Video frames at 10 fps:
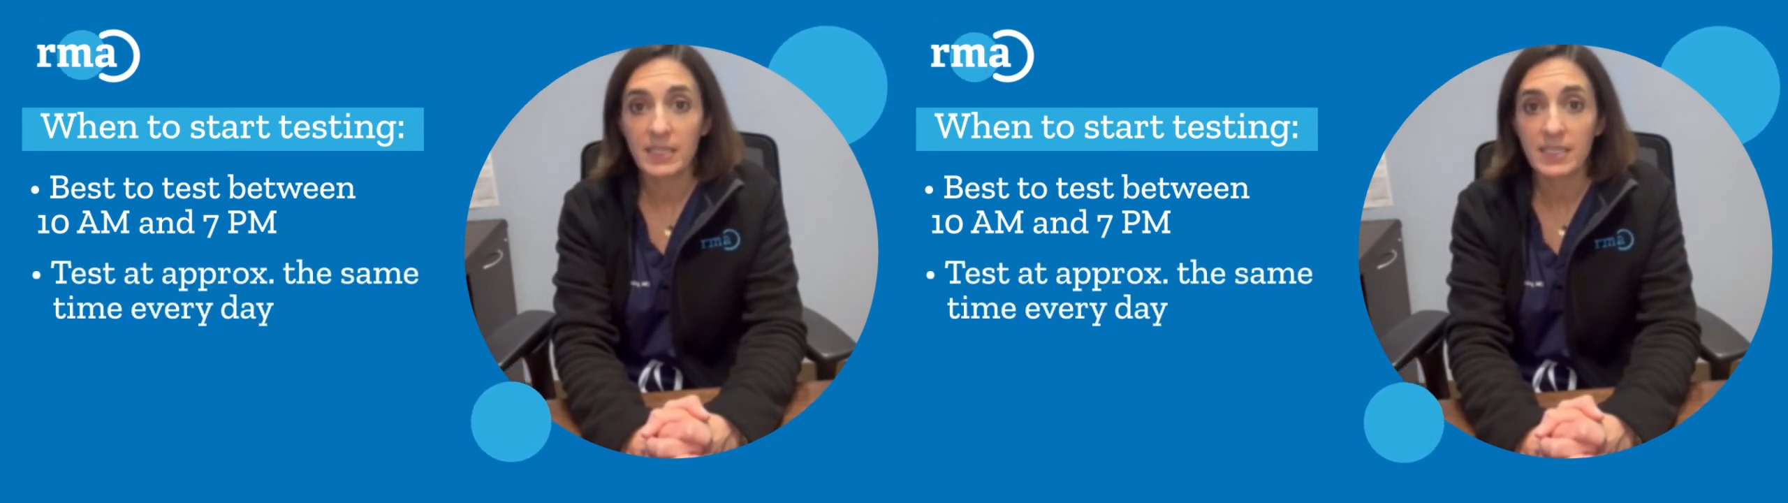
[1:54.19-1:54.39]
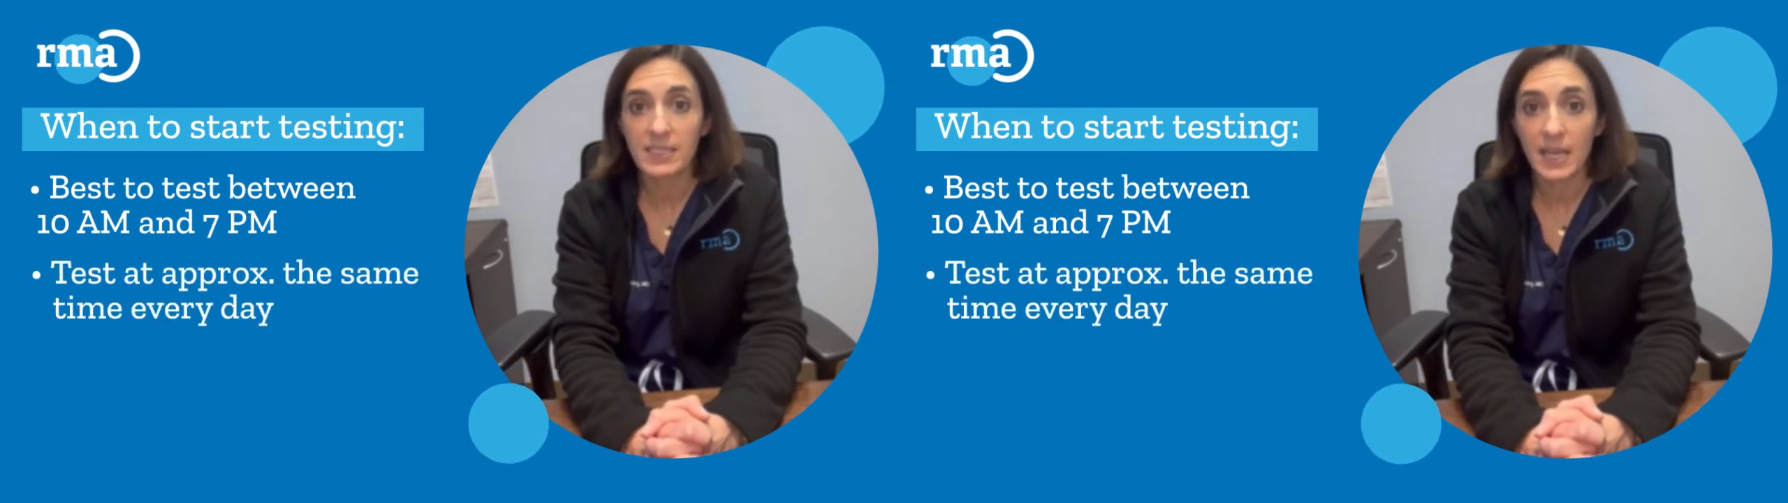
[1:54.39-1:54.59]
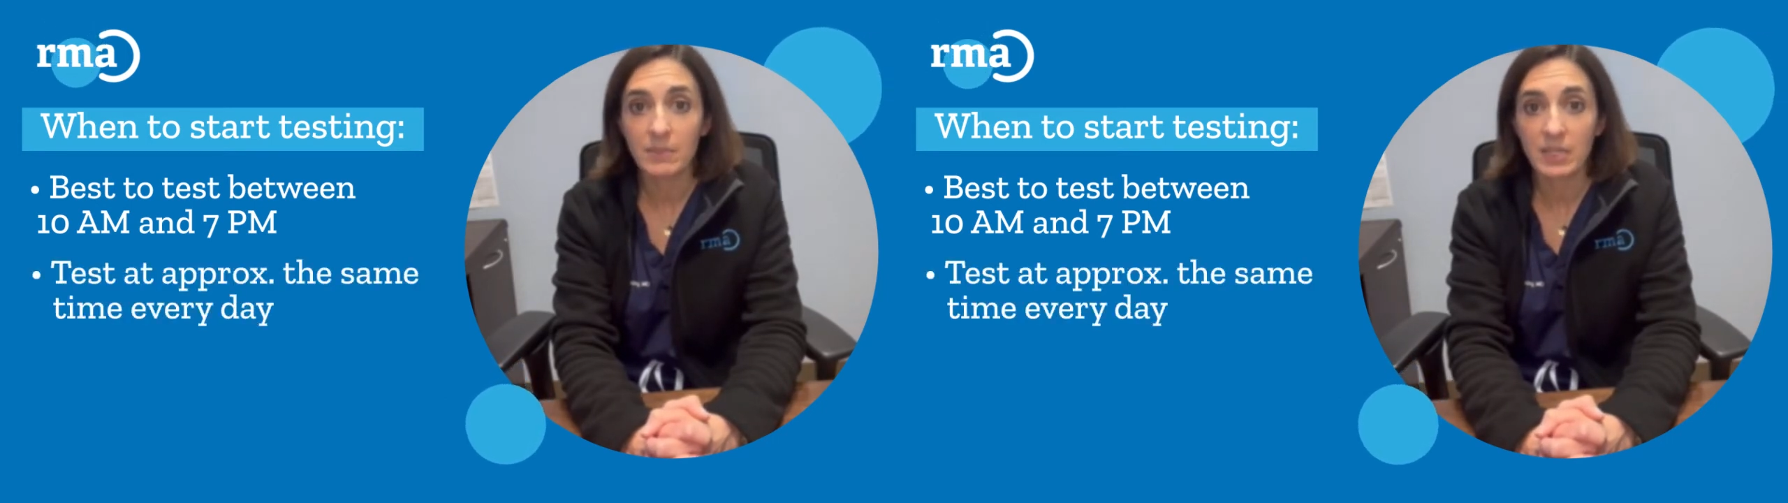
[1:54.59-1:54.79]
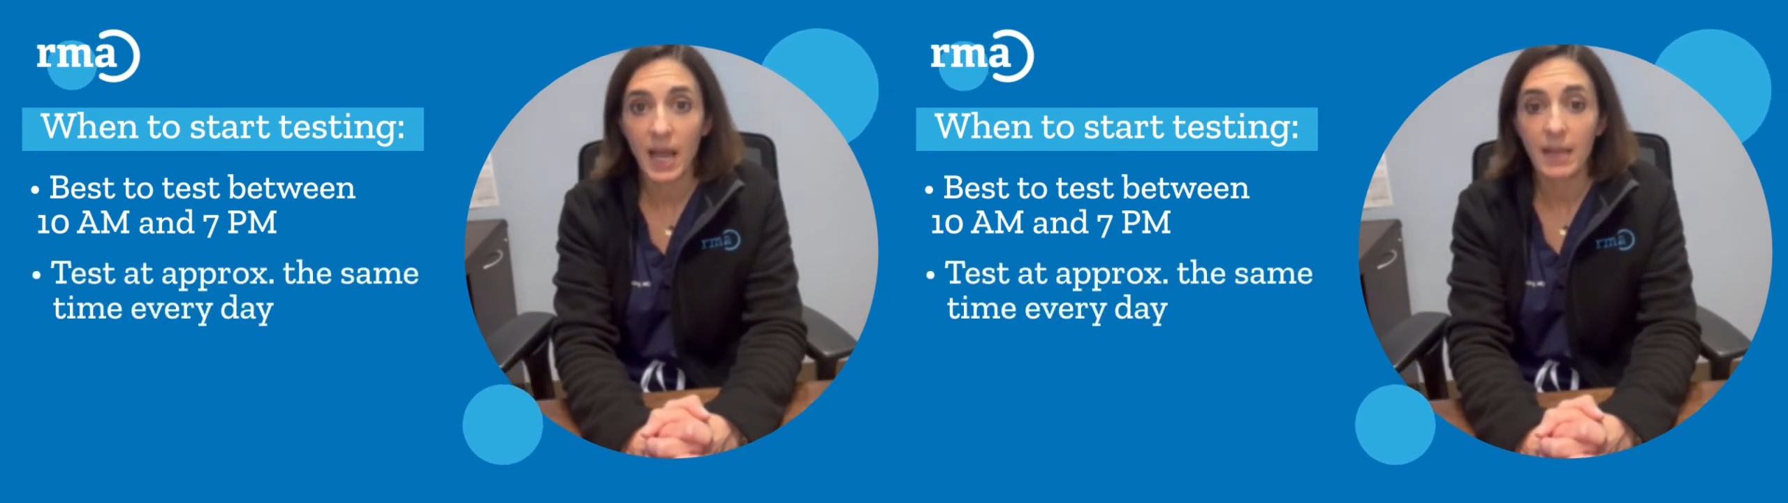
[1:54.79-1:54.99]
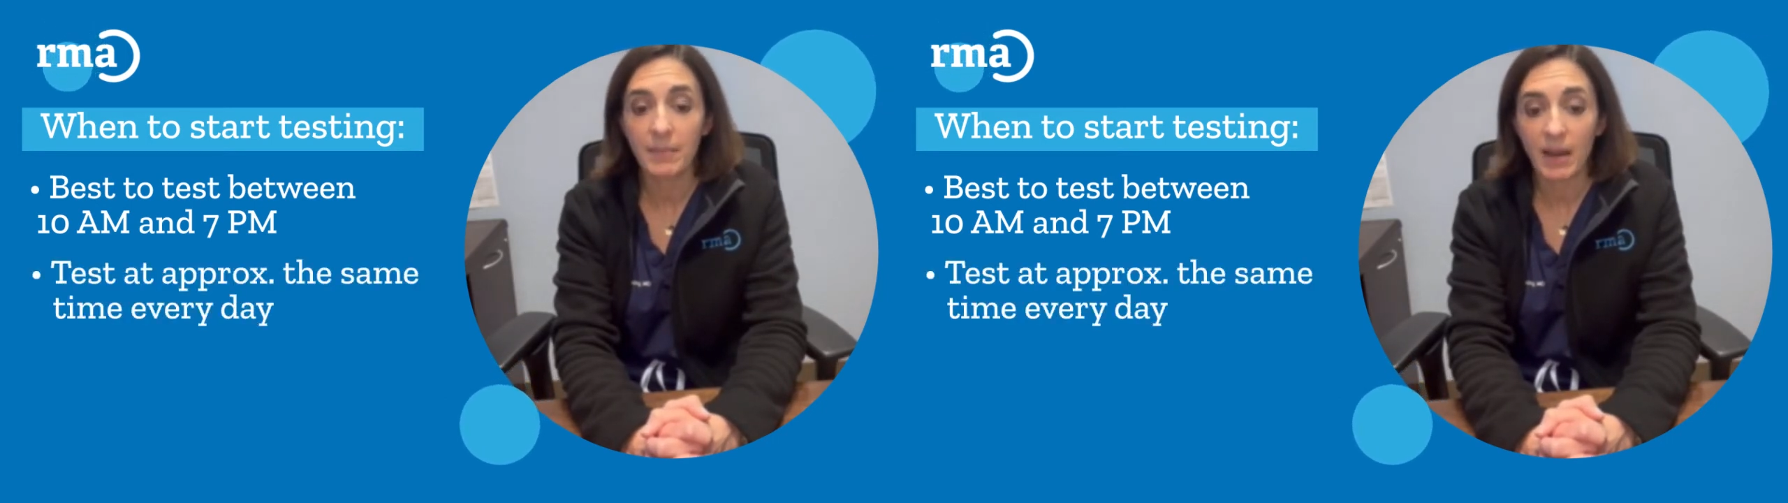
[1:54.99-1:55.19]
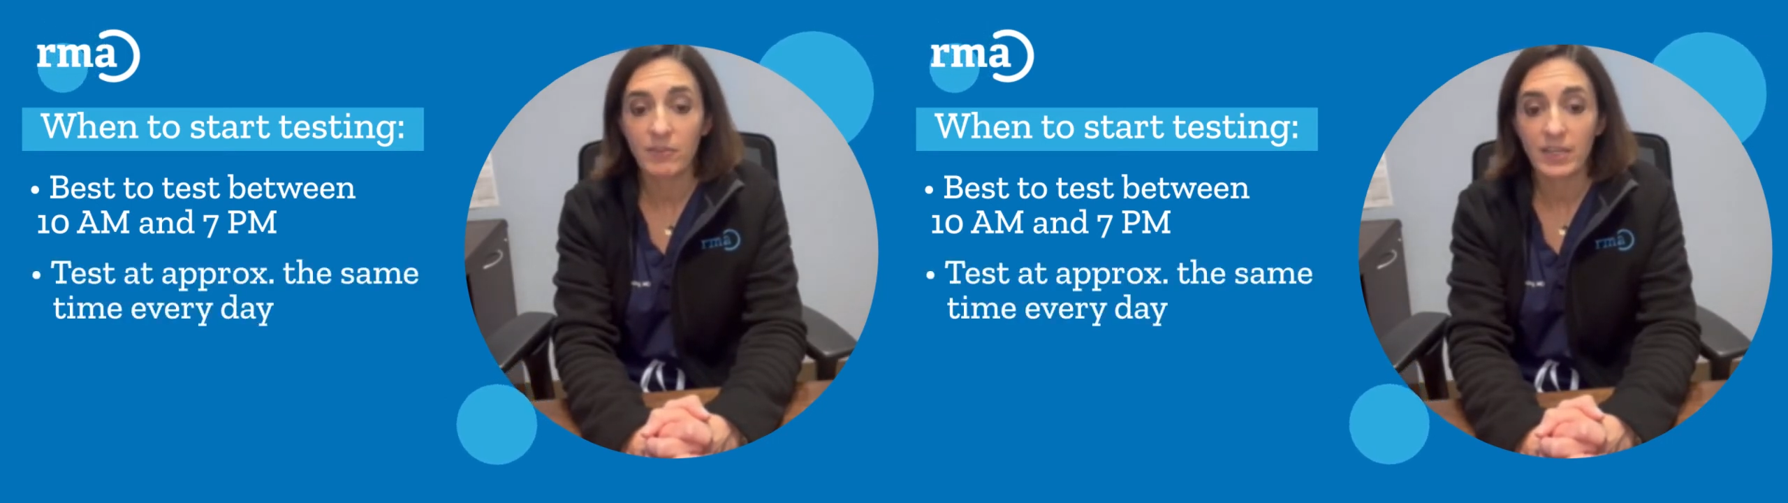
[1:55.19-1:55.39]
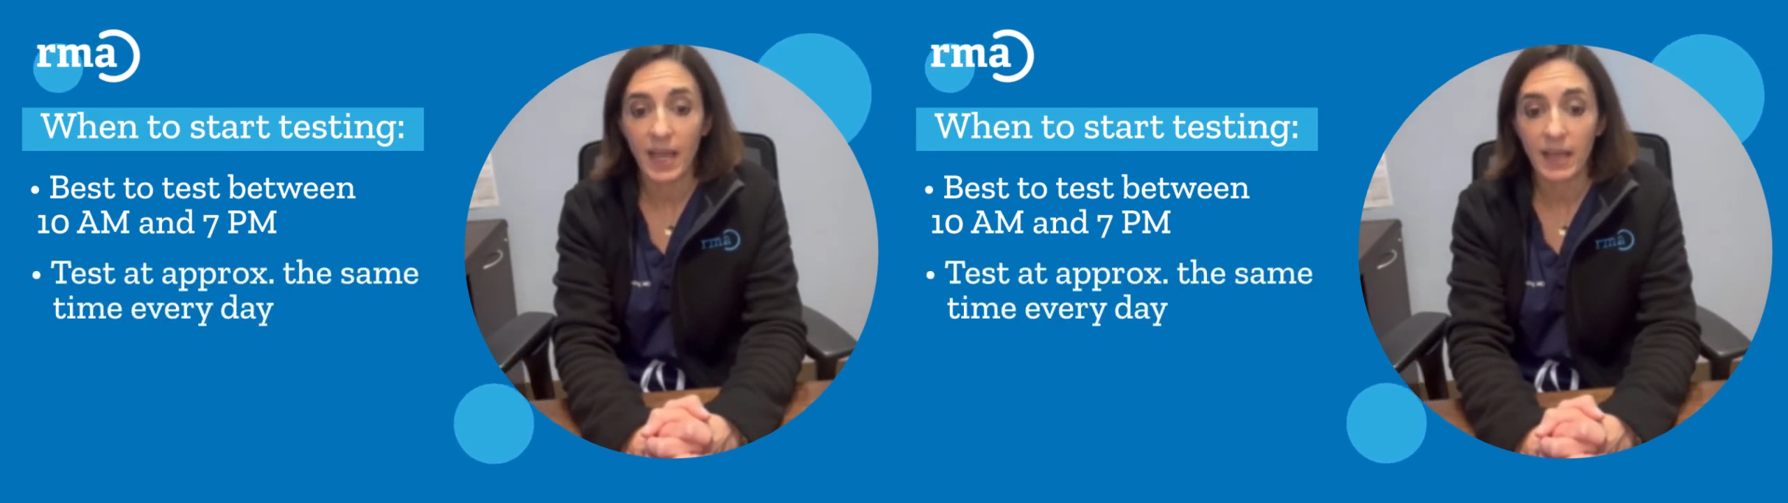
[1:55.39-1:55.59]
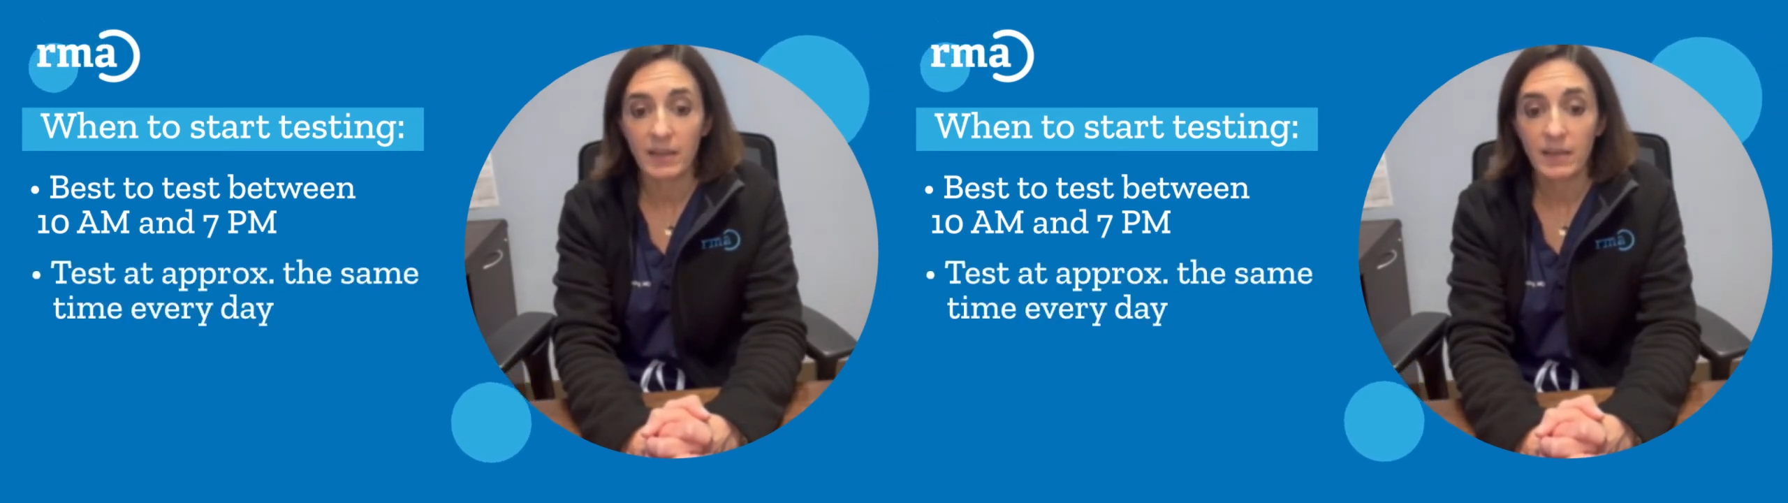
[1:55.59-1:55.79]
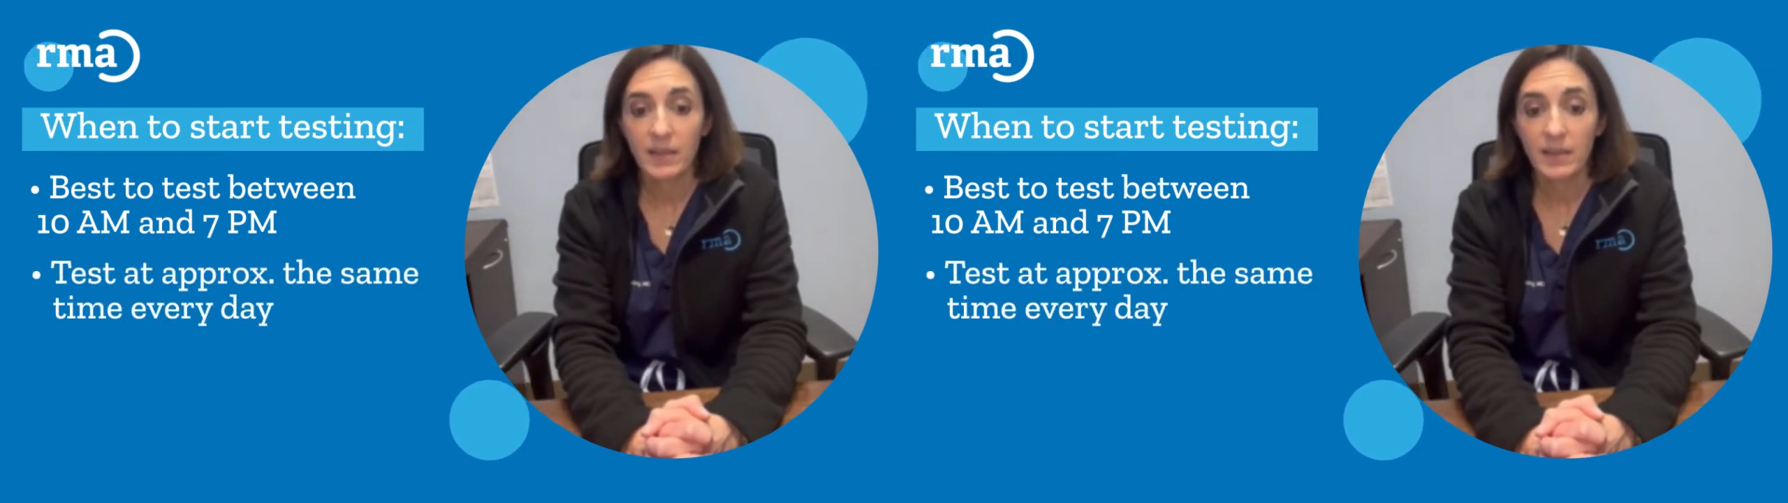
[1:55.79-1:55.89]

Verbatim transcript: the same time every day.